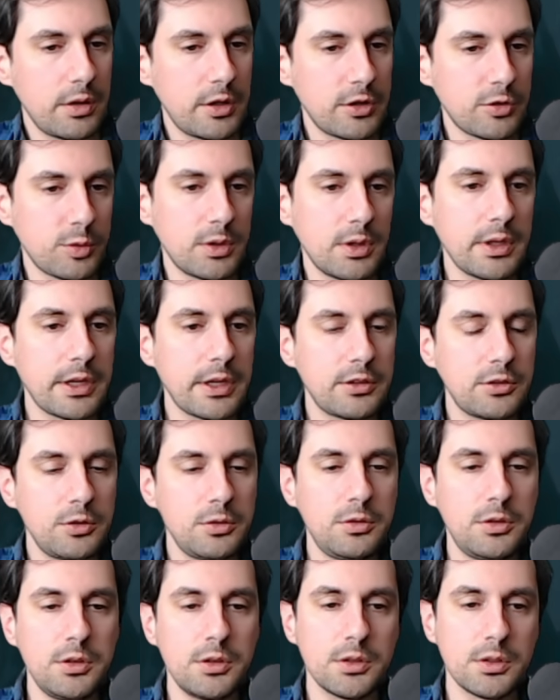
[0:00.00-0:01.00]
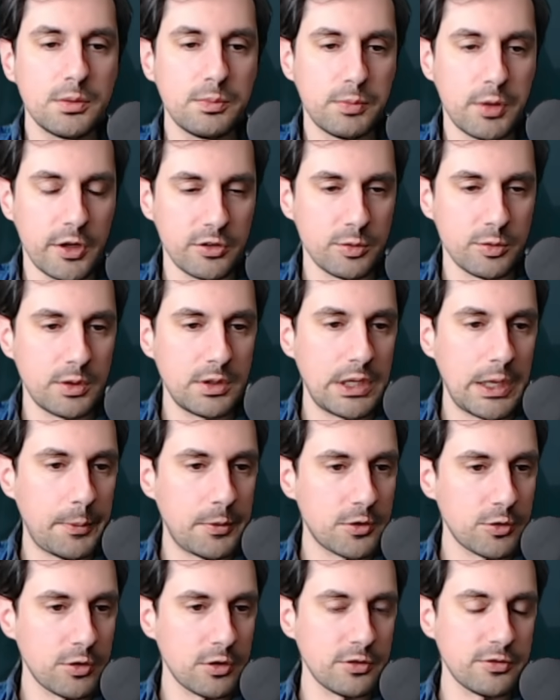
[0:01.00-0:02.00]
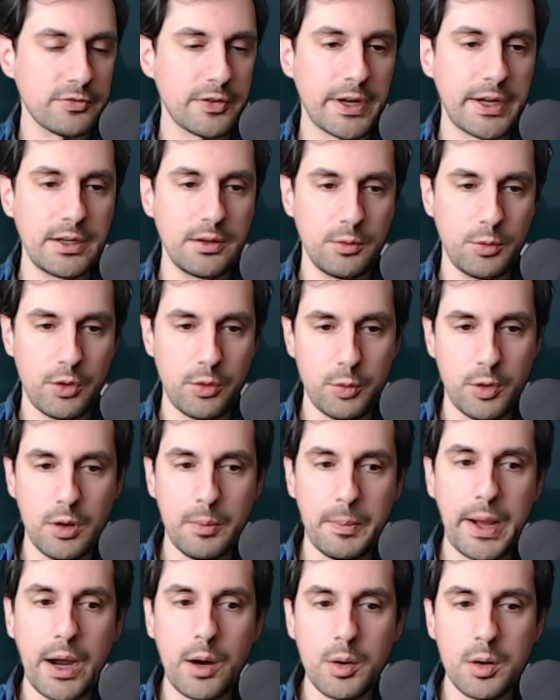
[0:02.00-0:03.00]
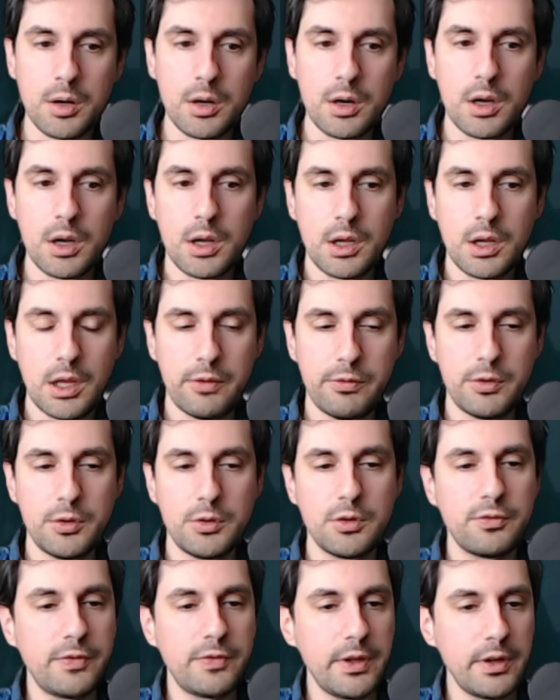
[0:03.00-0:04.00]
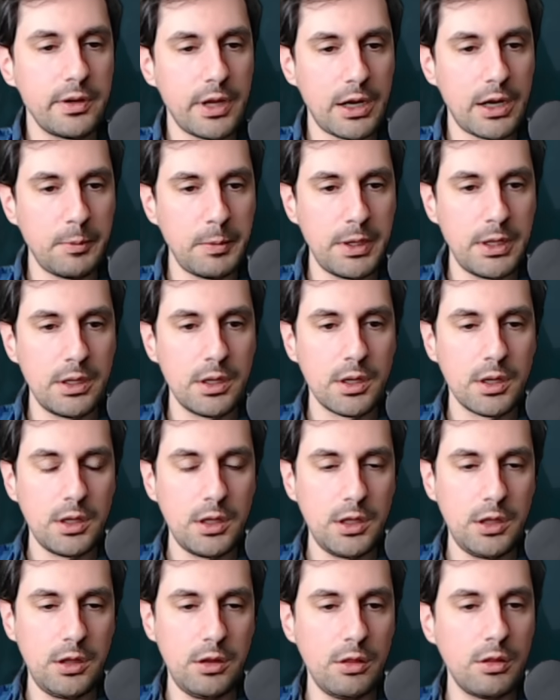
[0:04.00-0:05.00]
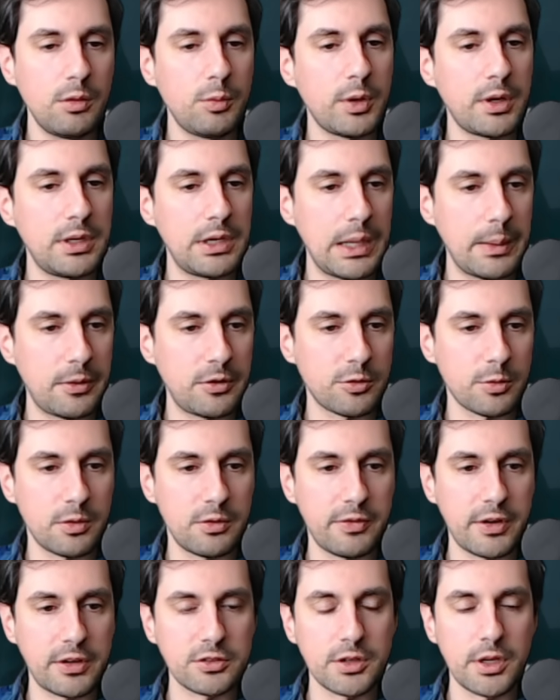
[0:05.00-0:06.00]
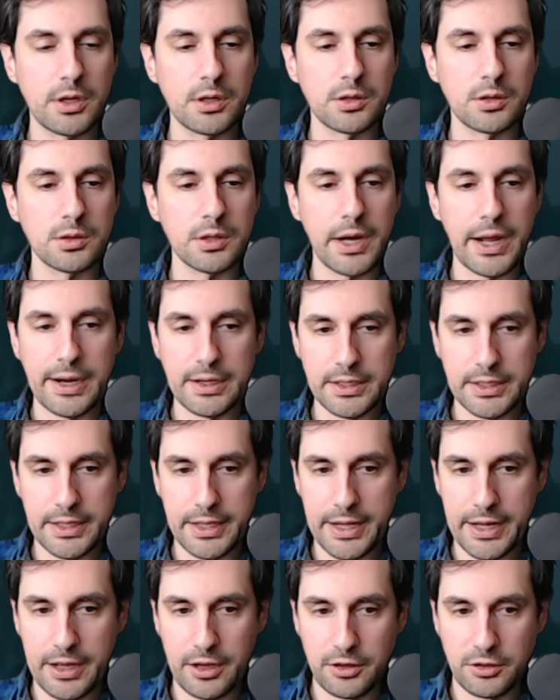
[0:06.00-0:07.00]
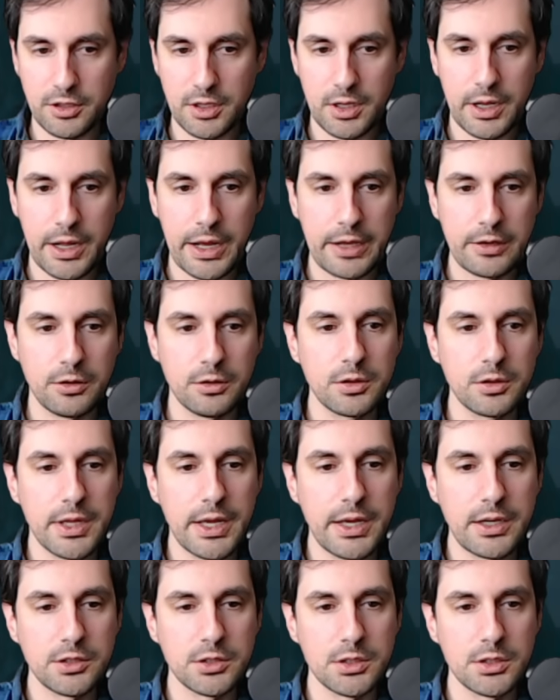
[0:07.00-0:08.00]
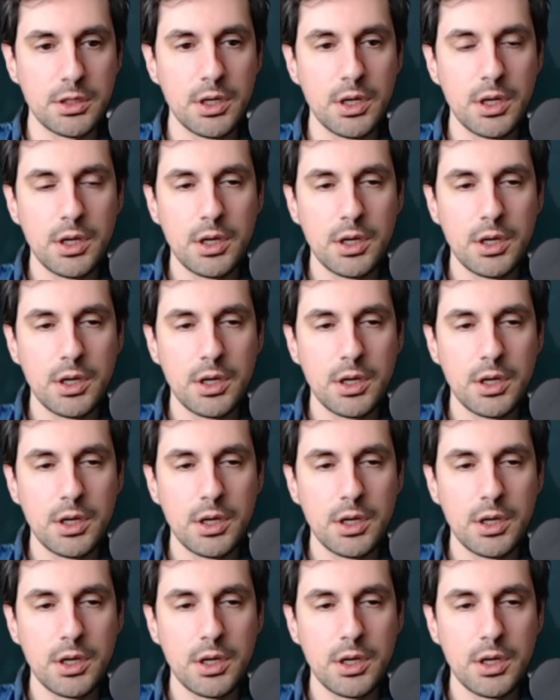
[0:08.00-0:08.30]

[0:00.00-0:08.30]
This one lets you deal +1 damage for a fight with willpower. If you defeat an enemy, heal 1 damage for investigator or ally asset at your location.